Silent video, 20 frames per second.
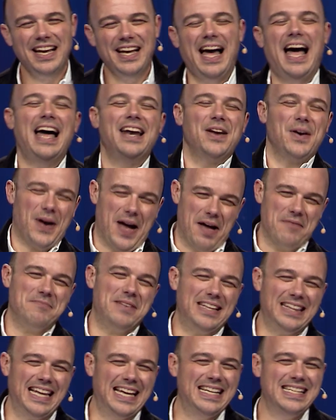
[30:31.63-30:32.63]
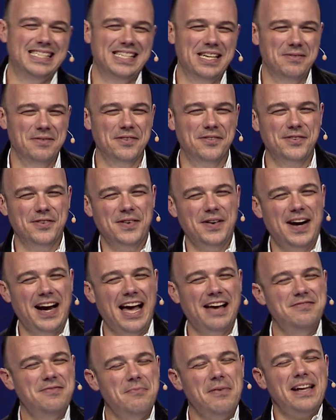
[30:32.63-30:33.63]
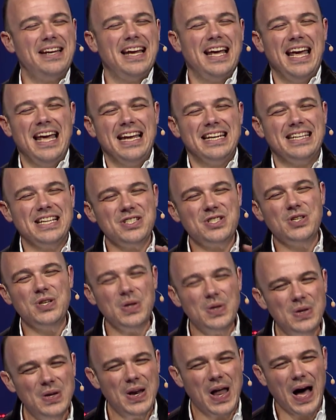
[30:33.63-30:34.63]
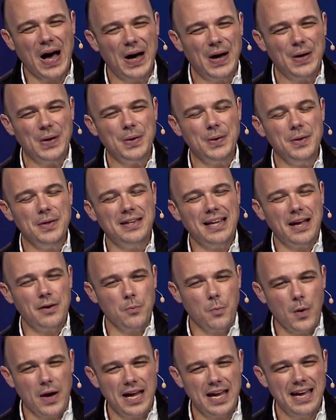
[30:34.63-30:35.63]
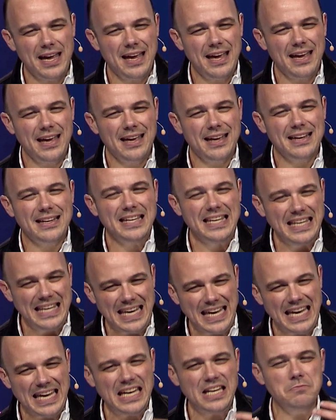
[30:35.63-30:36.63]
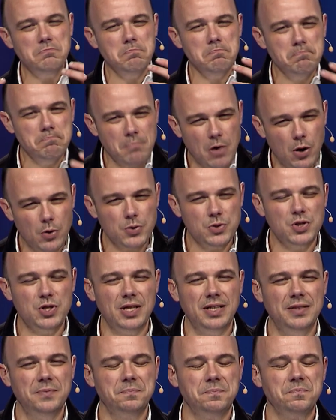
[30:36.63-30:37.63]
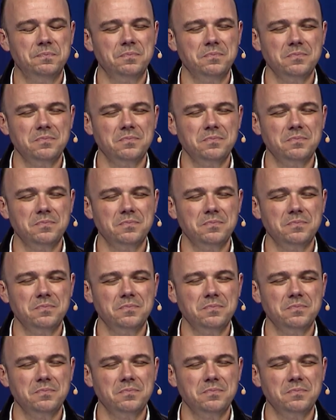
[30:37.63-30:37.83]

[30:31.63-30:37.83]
I know I've been lazy before. But did you know that we need motion?